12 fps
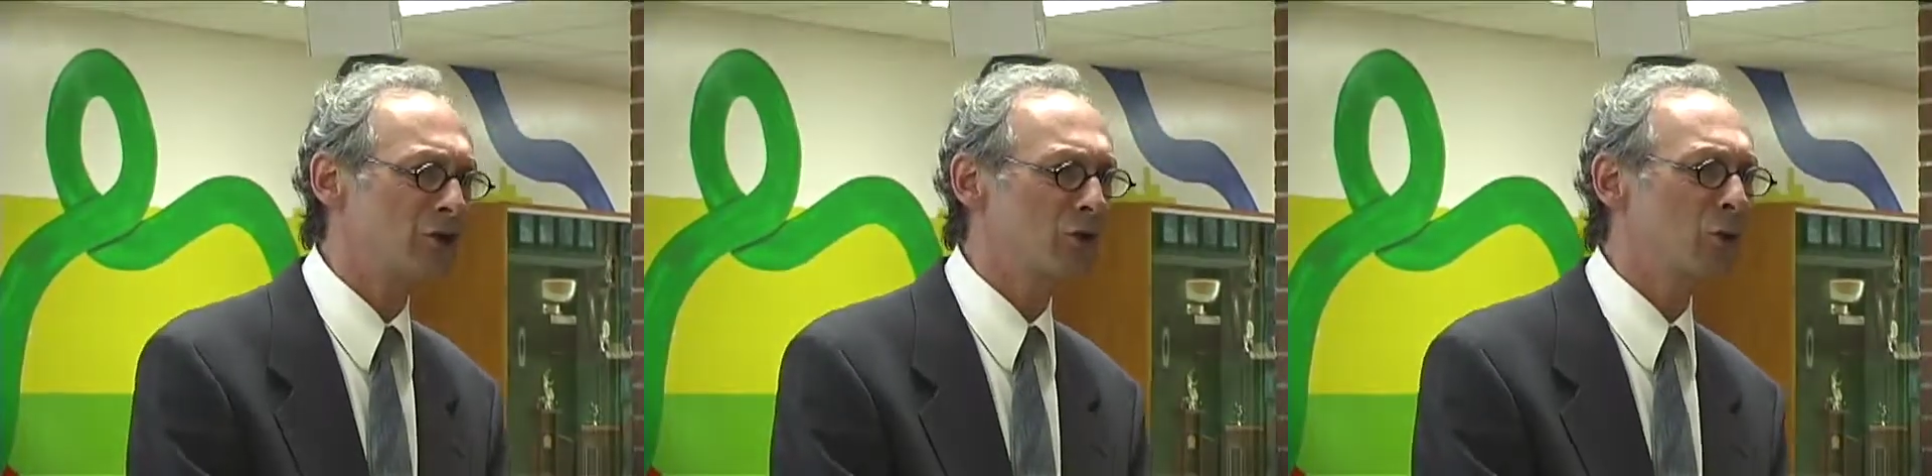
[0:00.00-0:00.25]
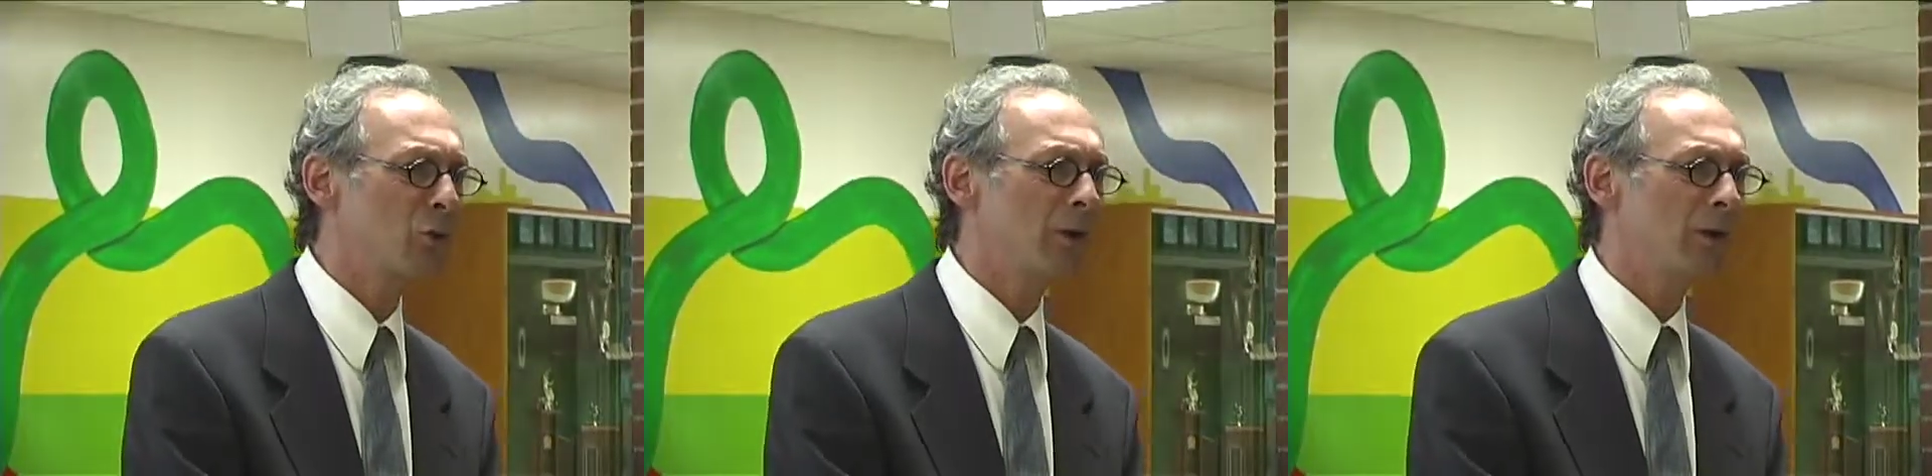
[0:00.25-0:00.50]

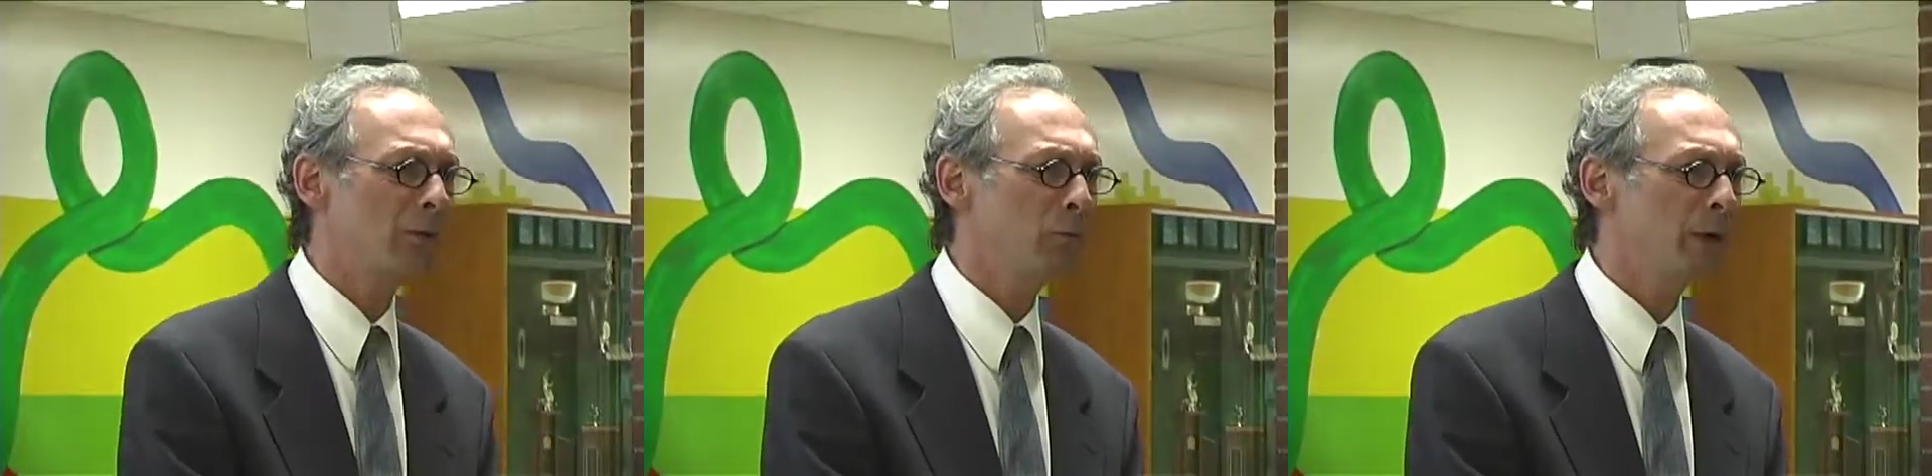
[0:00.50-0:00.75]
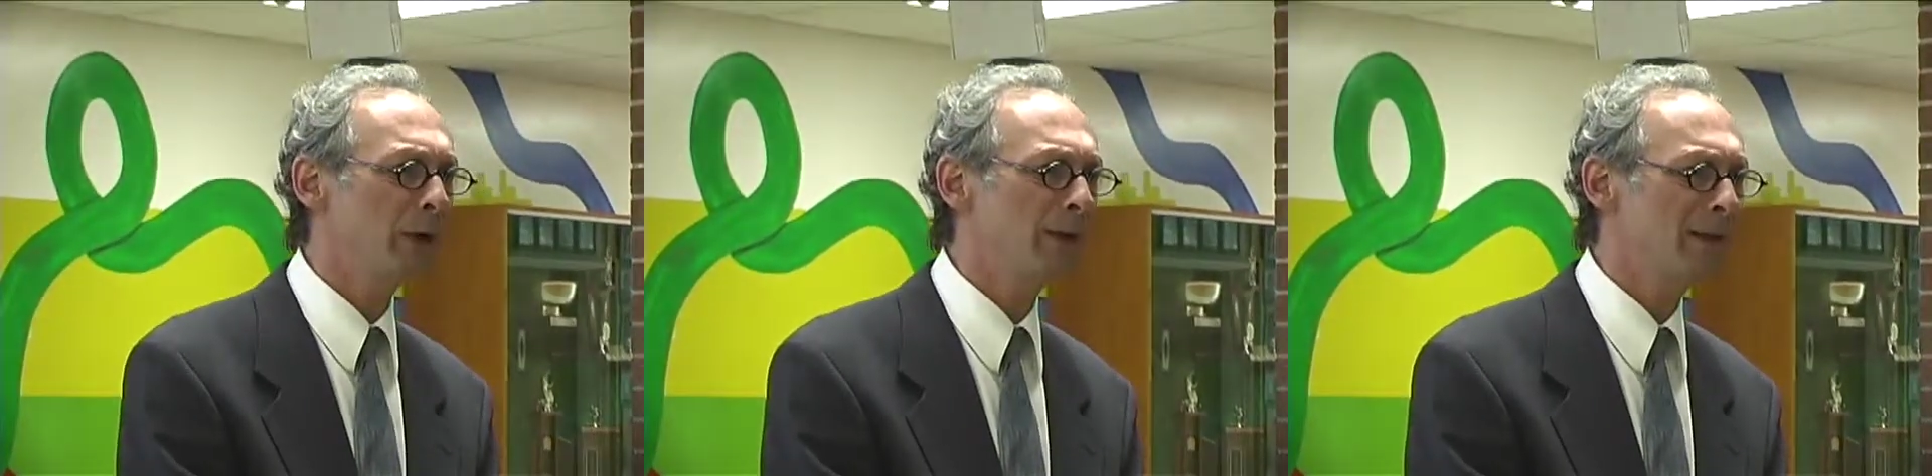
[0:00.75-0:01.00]
So
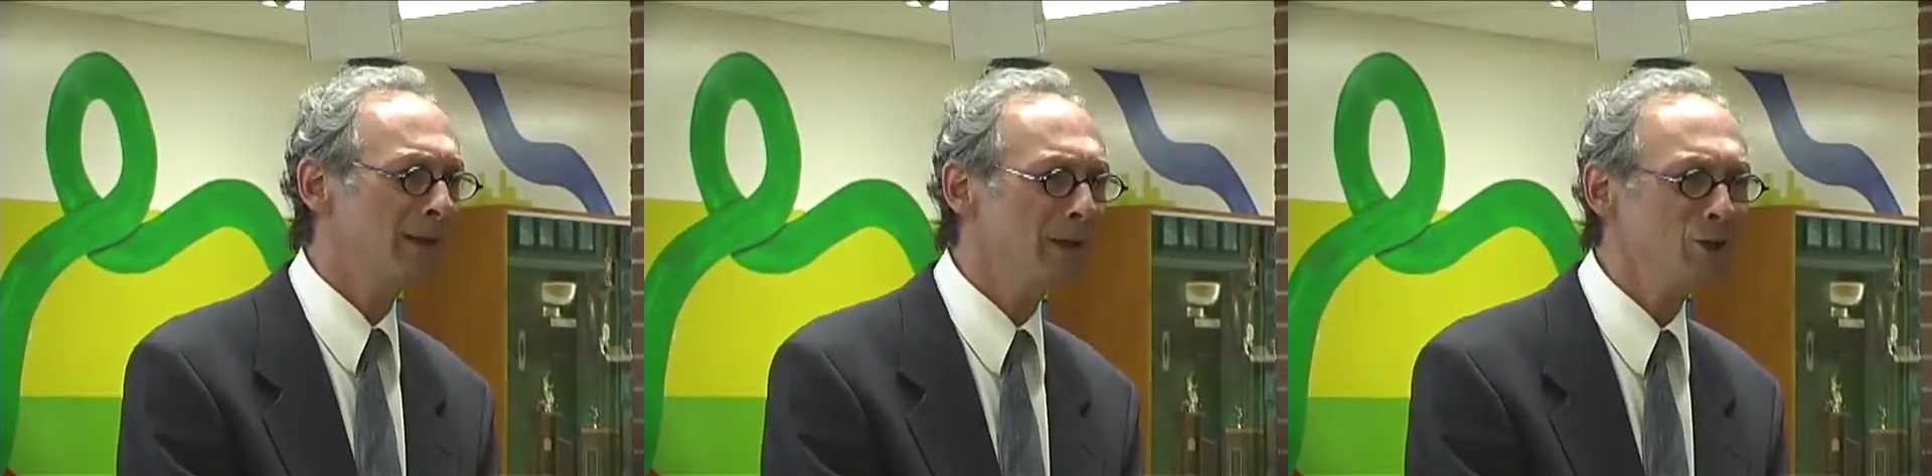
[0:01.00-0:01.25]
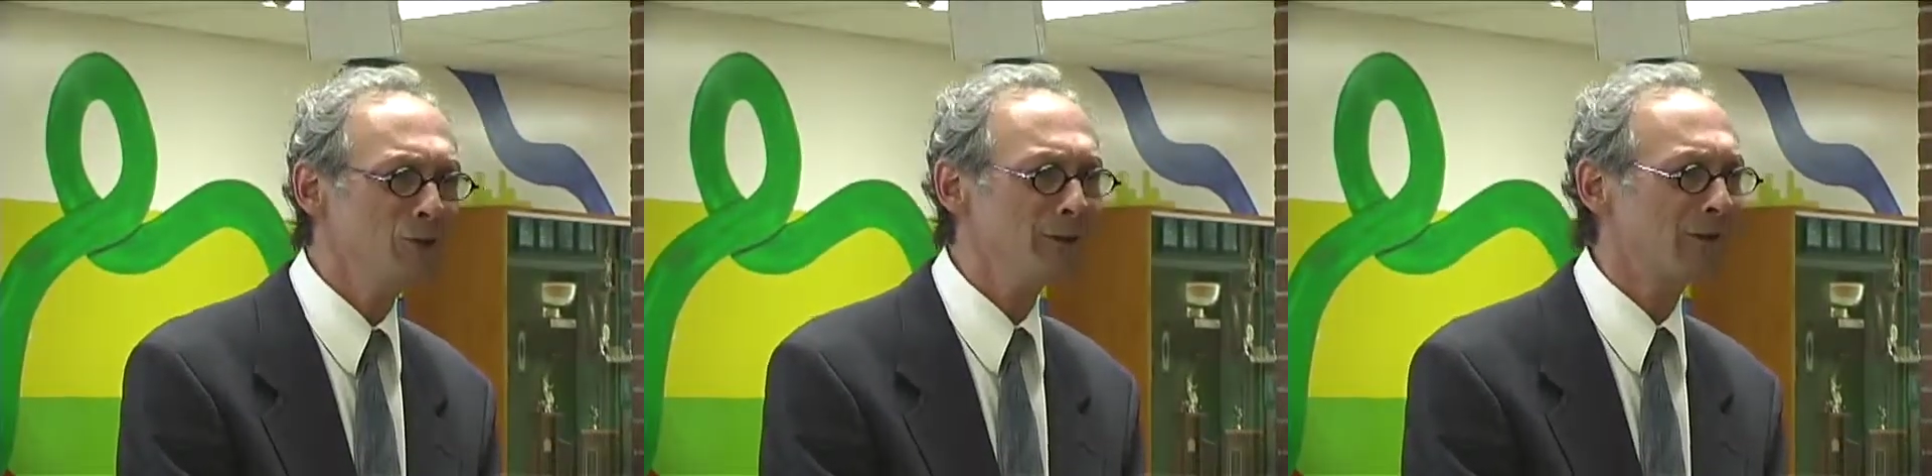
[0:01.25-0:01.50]
when a
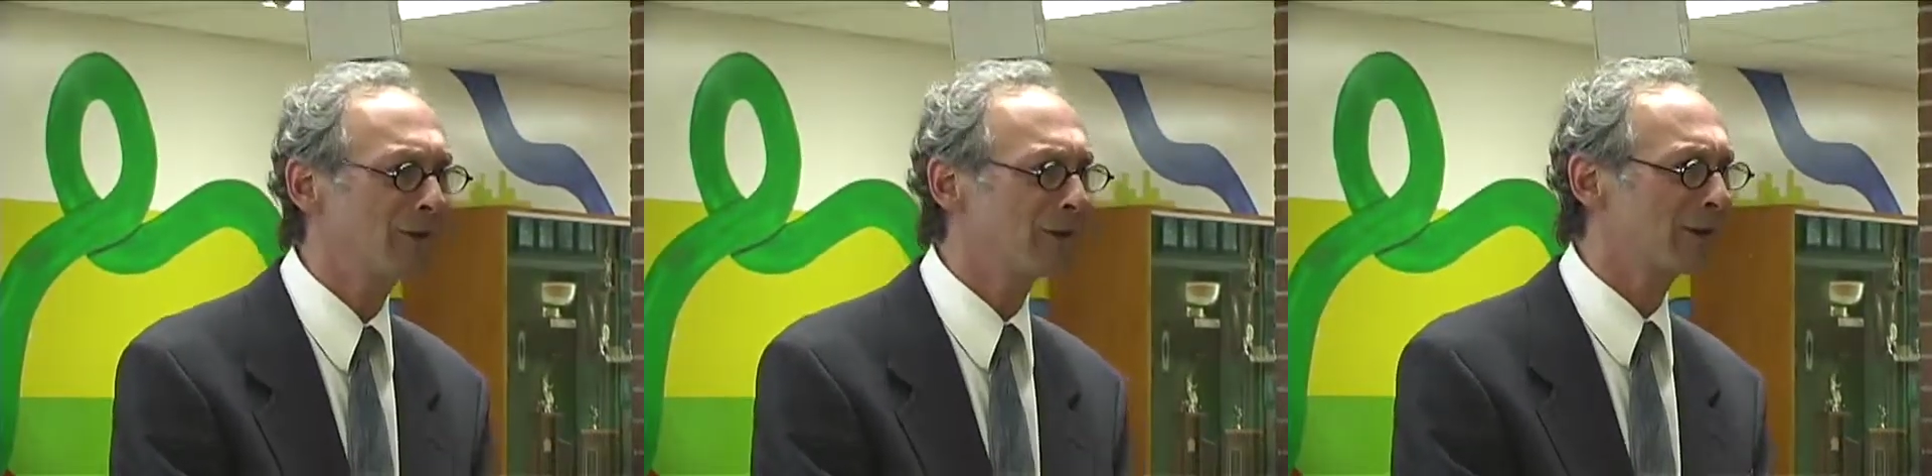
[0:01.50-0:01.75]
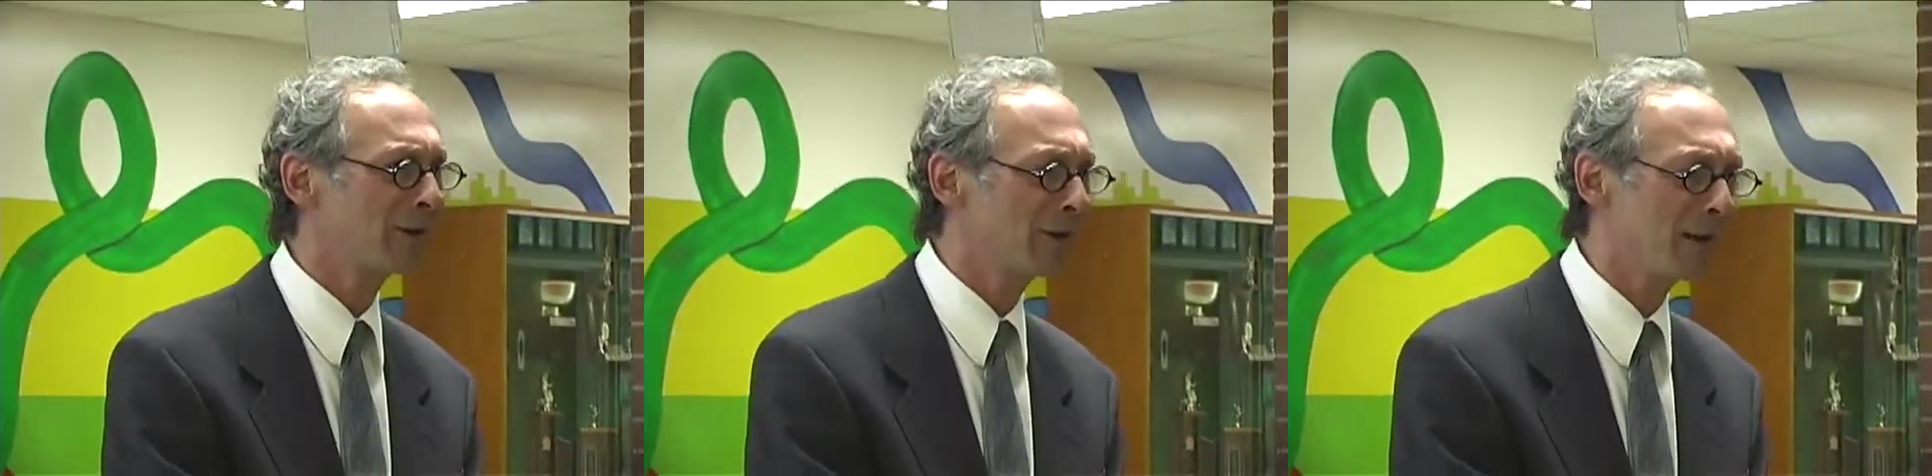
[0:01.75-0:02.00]
teacher is
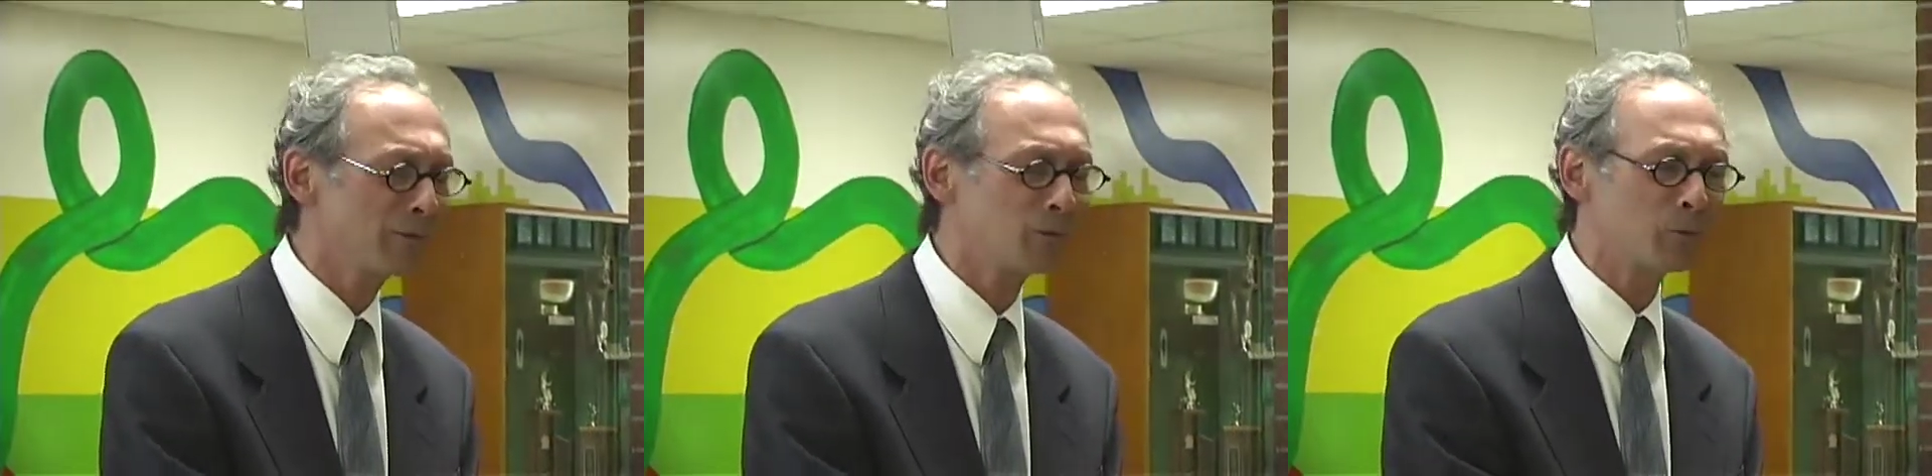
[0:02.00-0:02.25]
successful,